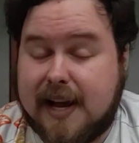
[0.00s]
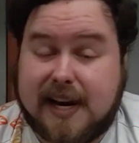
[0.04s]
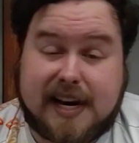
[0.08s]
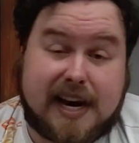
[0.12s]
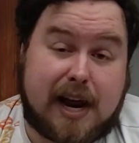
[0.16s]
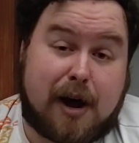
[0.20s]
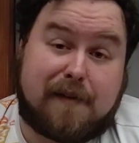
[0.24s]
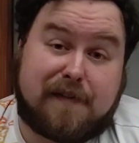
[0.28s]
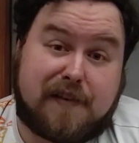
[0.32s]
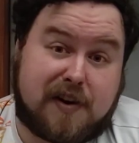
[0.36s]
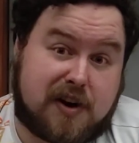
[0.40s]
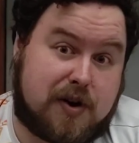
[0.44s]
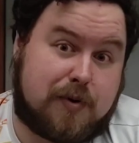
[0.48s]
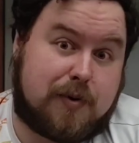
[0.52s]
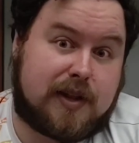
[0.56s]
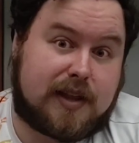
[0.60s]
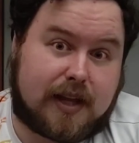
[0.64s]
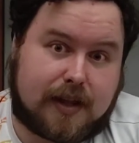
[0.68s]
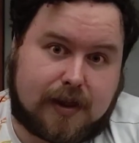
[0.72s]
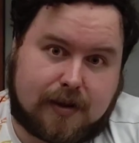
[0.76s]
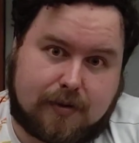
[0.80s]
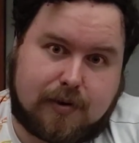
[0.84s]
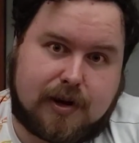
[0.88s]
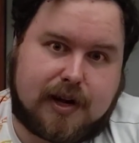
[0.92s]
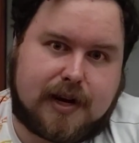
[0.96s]
Now, if you're doing
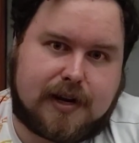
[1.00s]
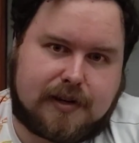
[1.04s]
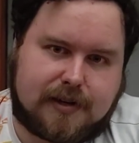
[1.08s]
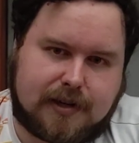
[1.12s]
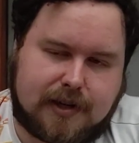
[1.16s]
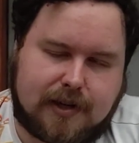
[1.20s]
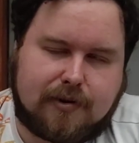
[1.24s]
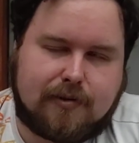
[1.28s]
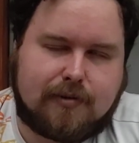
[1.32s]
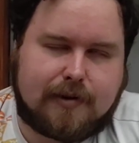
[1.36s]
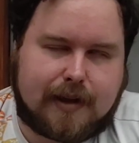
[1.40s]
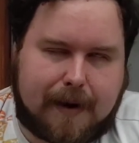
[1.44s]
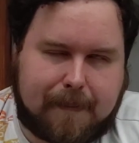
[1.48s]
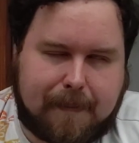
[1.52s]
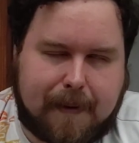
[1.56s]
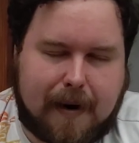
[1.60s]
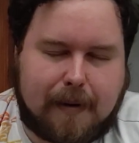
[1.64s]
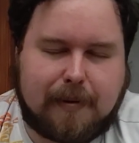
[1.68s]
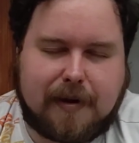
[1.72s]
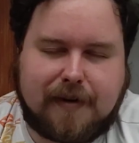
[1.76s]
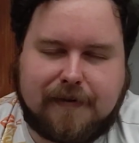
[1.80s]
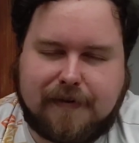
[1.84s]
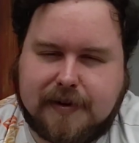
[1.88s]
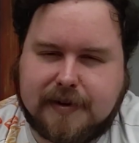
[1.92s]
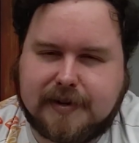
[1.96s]
the 3 to 2, that
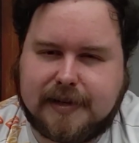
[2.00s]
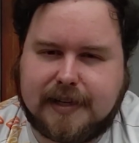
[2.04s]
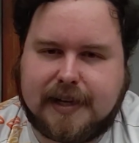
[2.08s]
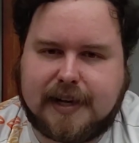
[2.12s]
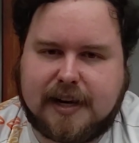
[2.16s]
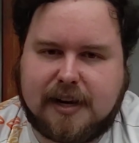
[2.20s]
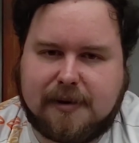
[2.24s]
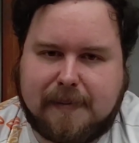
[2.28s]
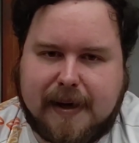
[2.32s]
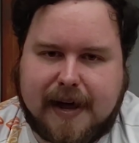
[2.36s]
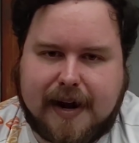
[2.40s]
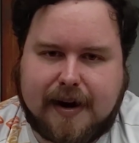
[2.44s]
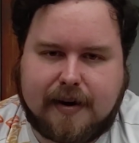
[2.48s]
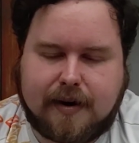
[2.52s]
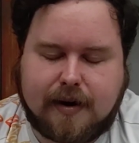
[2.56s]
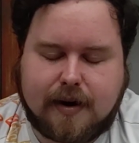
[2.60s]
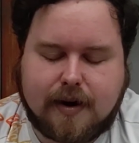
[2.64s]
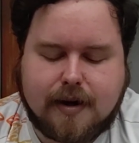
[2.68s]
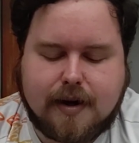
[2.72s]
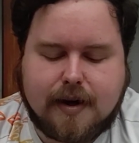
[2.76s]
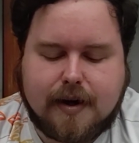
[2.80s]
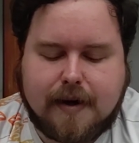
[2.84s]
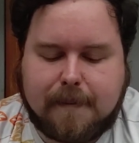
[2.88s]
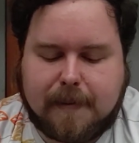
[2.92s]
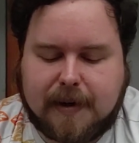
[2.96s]
probably feels a little better,
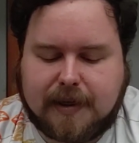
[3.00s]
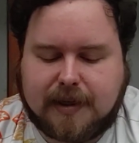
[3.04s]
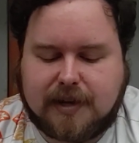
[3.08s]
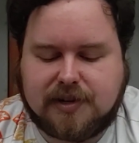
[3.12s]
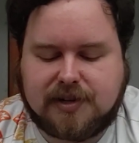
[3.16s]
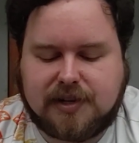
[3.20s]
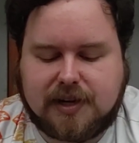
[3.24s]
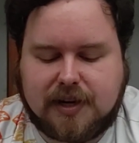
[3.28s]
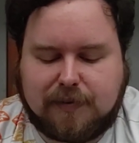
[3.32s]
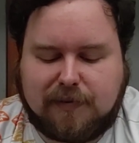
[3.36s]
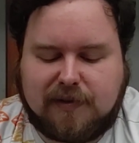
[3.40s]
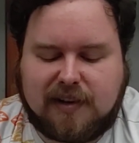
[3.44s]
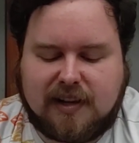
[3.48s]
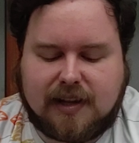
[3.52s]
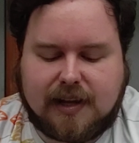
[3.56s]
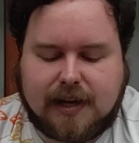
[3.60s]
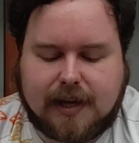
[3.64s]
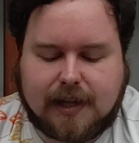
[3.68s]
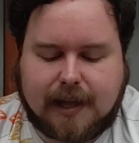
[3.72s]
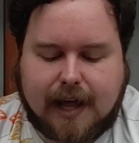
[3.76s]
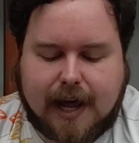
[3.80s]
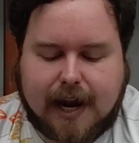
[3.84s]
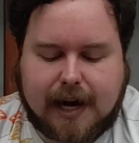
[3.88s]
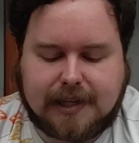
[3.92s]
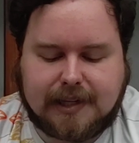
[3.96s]
but there's definitely
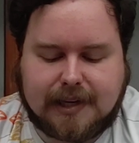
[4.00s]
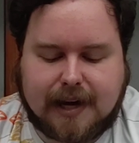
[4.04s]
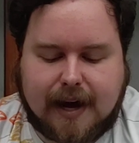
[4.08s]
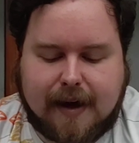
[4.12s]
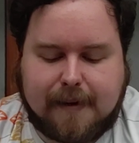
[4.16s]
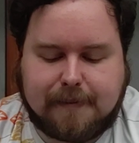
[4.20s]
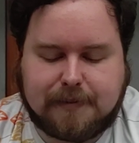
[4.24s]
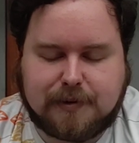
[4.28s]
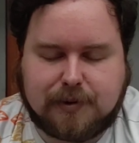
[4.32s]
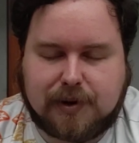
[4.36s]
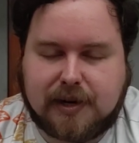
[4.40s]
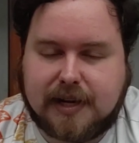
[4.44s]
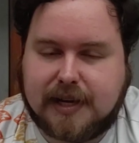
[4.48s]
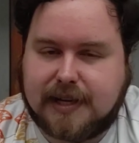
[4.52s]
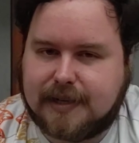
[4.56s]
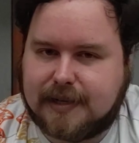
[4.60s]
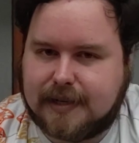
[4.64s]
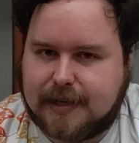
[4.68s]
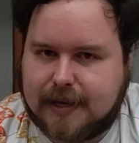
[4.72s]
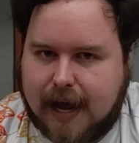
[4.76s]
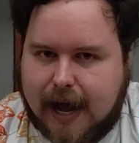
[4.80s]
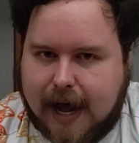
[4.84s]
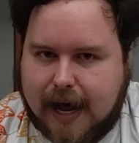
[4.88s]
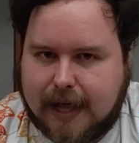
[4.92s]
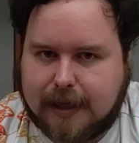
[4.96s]
a lot of times where he's
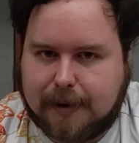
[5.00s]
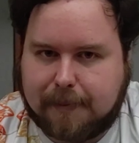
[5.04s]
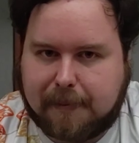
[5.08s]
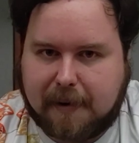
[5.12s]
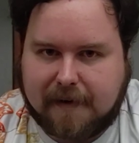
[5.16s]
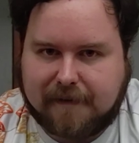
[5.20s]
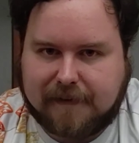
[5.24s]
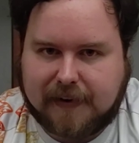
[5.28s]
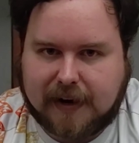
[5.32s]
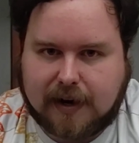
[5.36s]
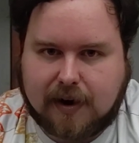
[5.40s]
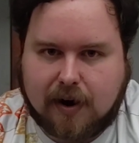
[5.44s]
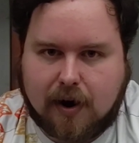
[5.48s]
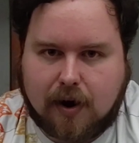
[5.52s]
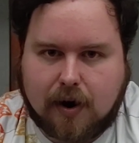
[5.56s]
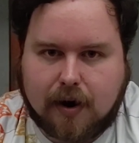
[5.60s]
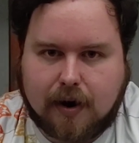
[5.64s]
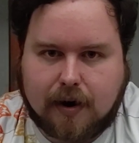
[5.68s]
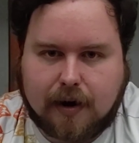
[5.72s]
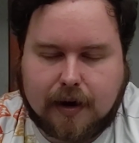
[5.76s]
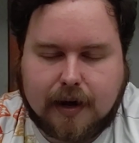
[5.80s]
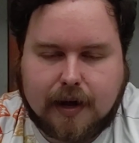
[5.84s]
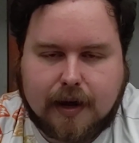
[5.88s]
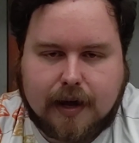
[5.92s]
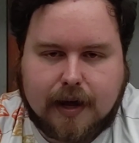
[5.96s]
not the perfect
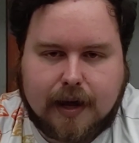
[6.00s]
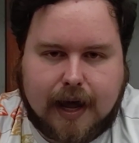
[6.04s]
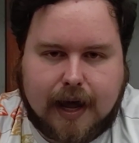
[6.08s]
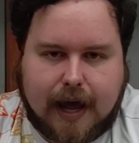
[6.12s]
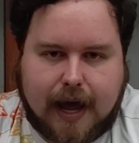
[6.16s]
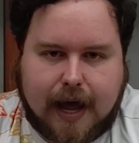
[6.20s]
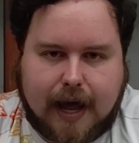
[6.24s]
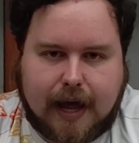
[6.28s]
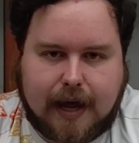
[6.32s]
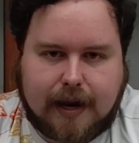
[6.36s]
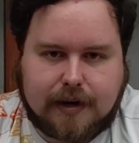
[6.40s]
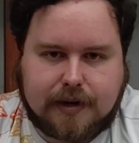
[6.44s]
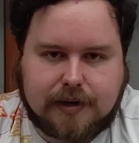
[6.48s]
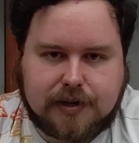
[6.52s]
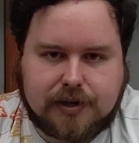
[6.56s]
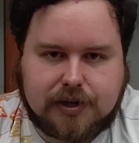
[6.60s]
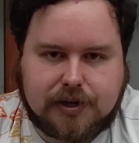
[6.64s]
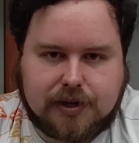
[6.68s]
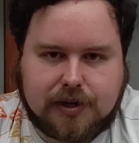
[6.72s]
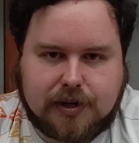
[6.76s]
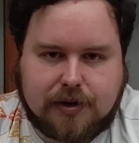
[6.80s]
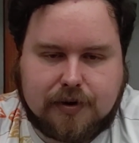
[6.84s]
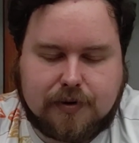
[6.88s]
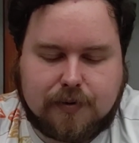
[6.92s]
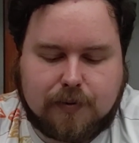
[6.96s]
card,
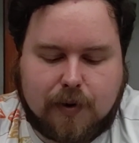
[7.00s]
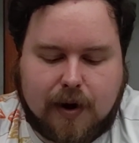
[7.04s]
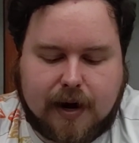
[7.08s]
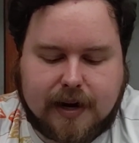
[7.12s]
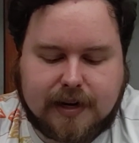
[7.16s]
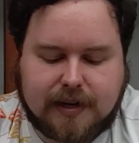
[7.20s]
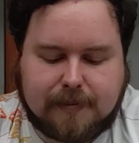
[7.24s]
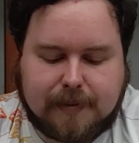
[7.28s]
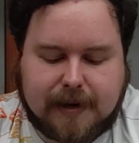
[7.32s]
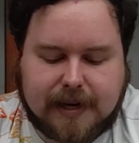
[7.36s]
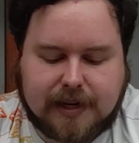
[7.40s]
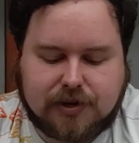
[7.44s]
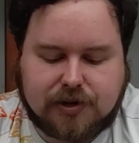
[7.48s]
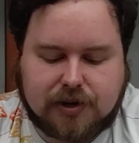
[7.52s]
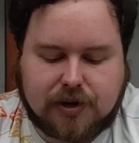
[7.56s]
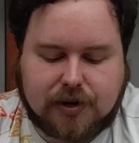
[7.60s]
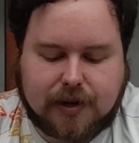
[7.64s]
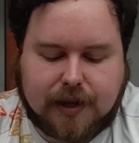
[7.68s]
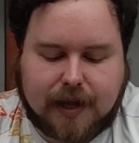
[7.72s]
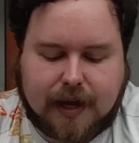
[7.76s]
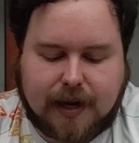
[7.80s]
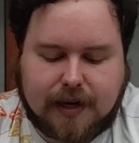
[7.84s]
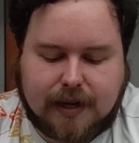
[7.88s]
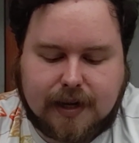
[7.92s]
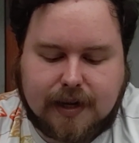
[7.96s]
and you'd want to make
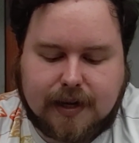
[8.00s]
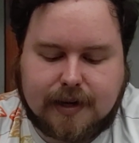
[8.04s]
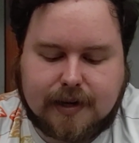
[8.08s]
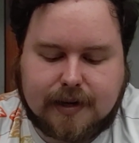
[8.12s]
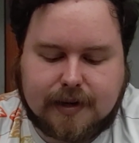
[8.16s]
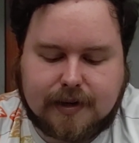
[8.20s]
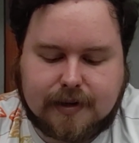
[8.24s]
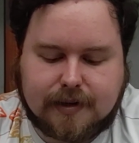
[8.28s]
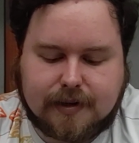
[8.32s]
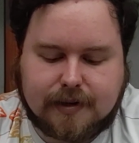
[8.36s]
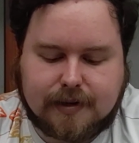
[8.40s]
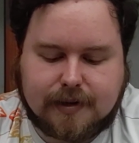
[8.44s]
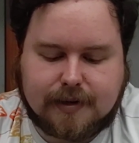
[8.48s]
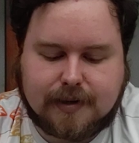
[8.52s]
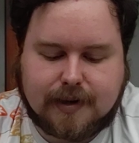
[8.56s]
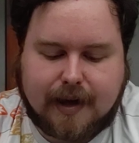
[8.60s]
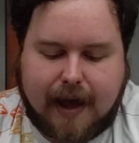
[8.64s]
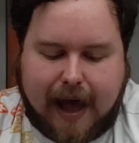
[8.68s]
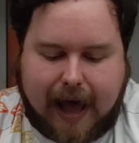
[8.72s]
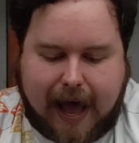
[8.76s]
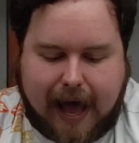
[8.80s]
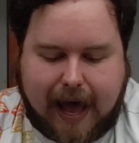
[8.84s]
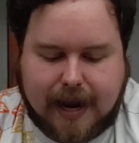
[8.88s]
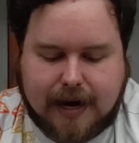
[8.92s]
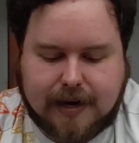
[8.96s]
sure that he is
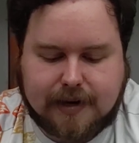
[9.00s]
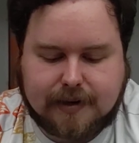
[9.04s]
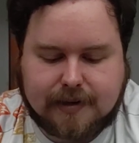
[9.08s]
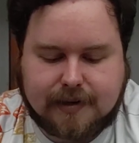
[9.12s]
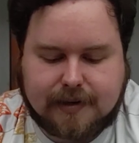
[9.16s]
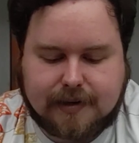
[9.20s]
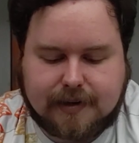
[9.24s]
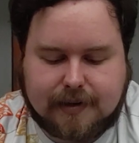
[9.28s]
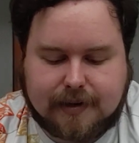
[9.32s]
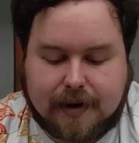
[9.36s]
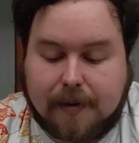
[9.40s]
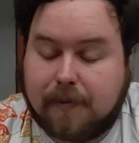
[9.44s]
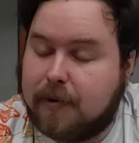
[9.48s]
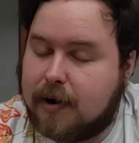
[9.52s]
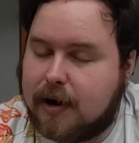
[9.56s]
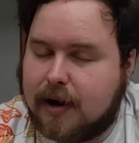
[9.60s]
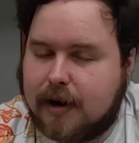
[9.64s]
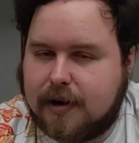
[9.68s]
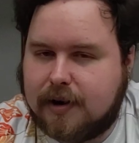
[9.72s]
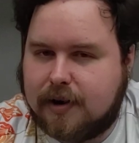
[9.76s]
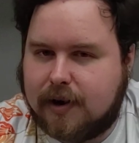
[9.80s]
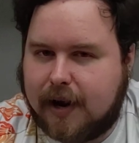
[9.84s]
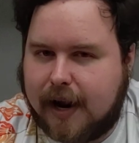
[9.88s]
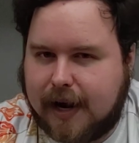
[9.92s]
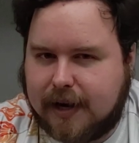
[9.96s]
at somewhere
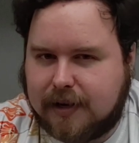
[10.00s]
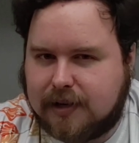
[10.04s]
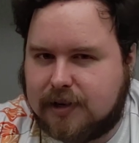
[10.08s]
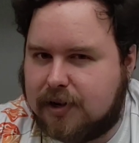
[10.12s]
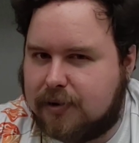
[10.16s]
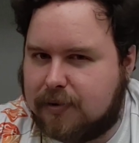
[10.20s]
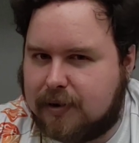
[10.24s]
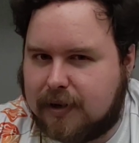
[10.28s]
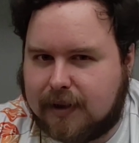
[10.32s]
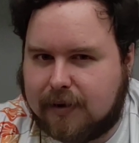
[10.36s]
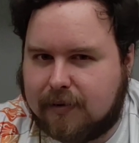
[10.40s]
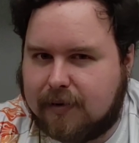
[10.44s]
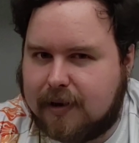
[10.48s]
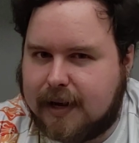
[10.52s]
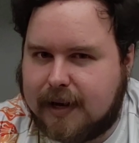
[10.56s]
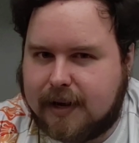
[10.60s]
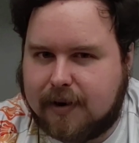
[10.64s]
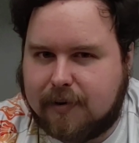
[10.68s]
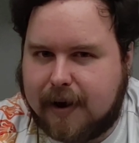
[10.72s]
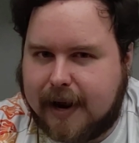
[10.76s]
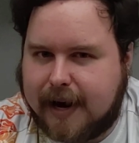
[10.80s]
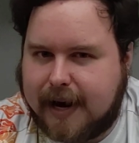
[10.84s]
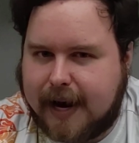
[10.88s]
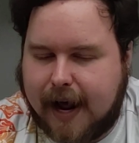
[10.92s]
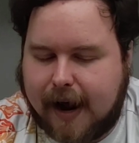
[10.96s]
in your deck, 2 to 3 in
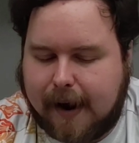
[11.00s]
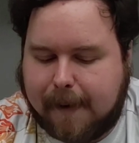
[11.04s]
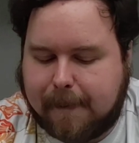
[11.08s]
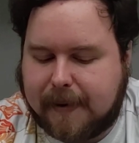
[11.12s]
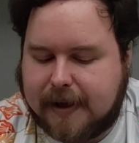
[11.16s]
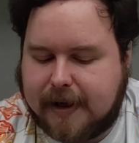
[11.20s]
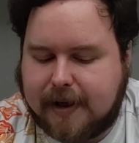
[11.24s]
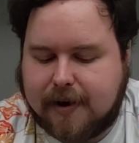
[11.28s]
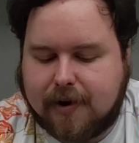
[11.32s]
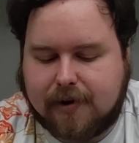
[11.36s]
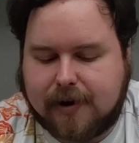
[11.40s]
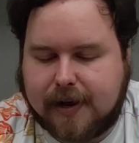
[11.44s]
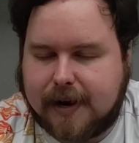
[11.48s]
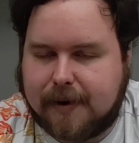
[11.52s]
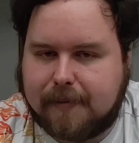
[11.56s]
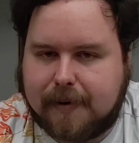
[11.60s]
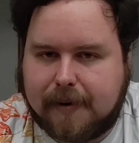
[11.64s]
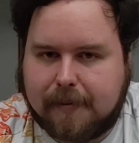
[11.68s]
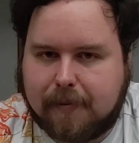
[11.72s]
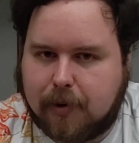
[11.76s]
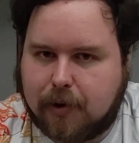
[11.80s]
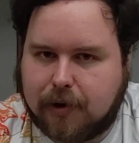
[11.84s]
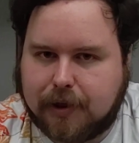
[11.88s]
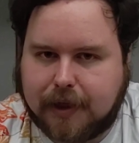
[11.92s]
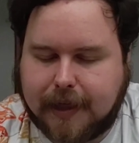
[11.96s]
your red deck, but you don't need him
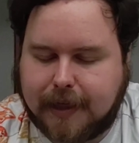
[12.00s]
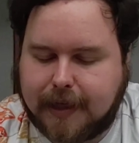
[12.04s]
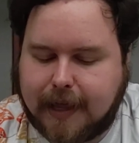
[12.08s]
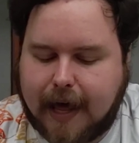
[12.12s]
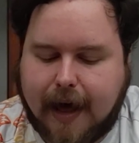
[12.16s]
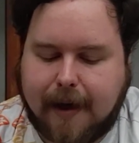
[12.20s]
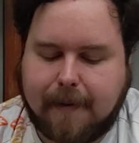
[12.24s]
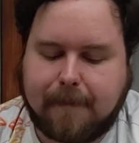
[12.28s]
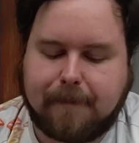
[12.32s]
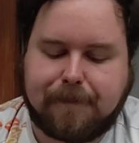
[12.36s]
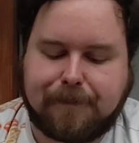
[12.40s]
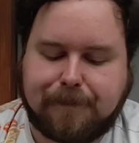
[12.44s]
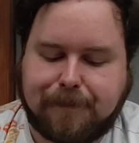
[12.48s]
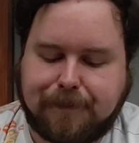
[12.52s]
at more than that.